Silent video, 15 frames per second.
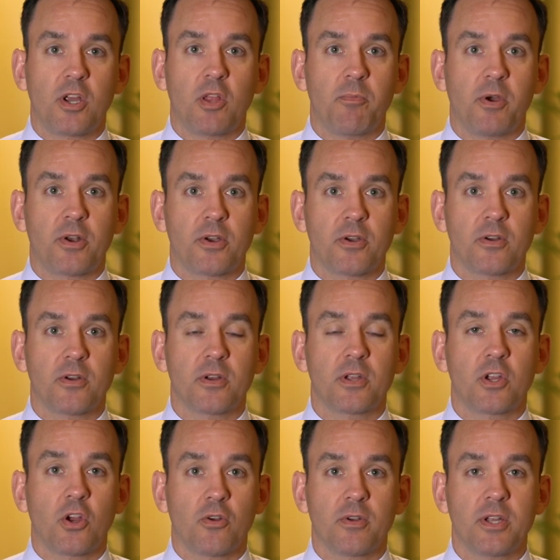all about her
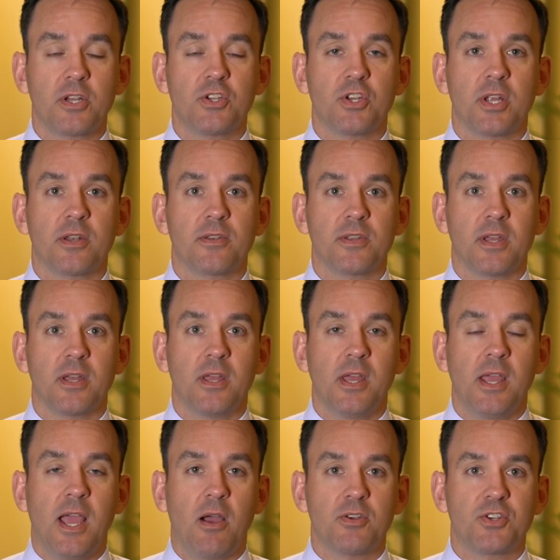courage and
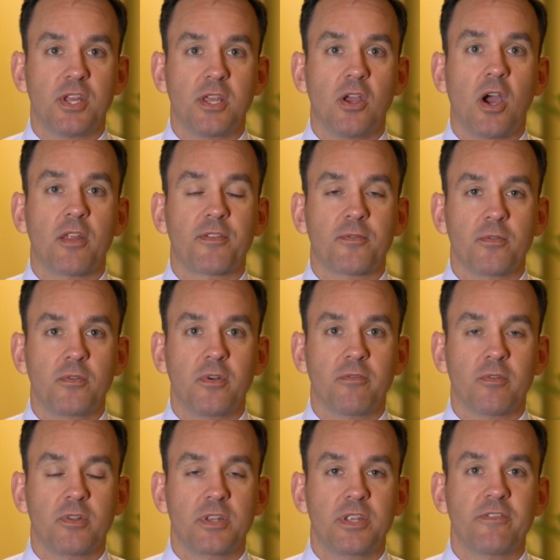how she got through a
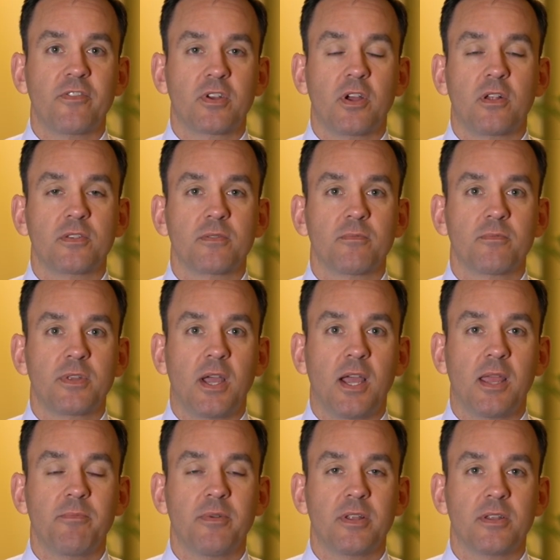really difficult
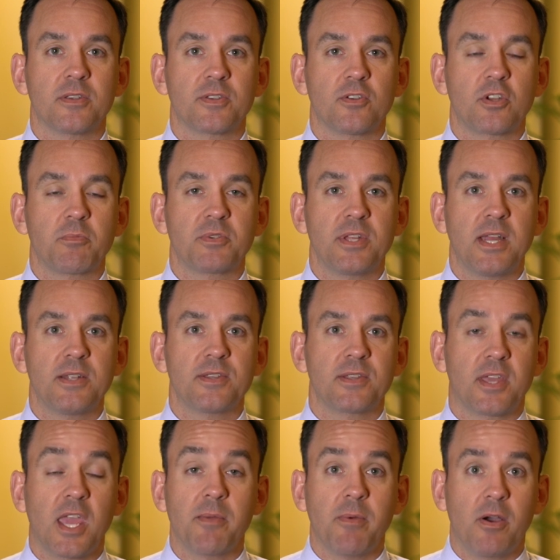time and the circumstance and
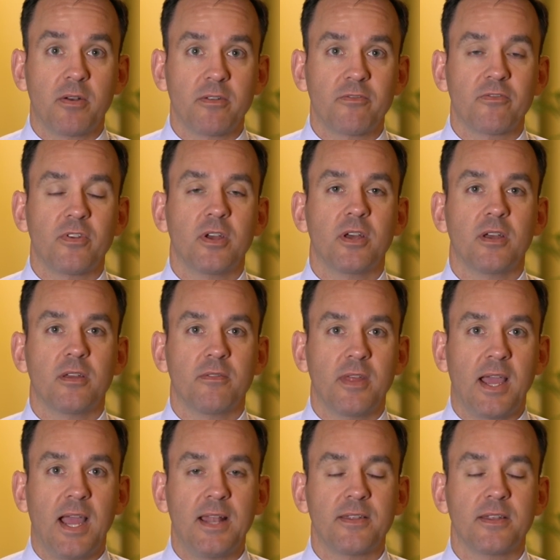came out of
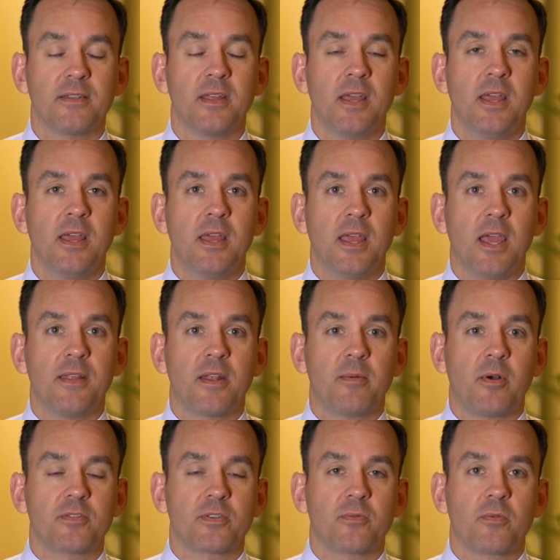that. And then I'm
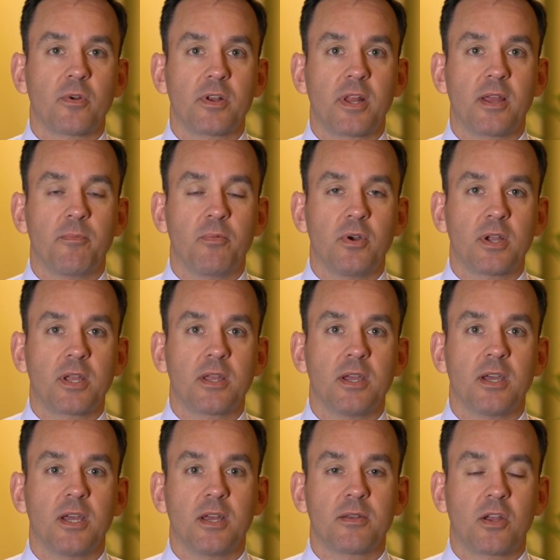also reading a book
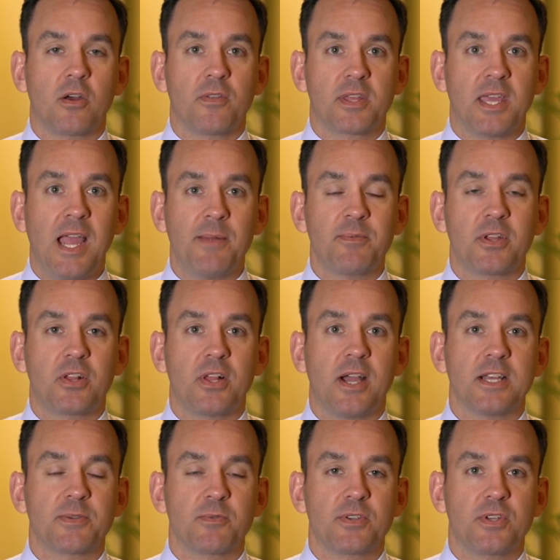called The Captain
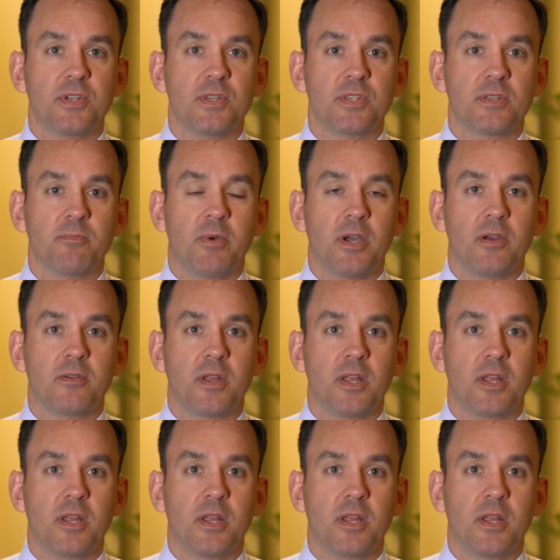Class, which is about,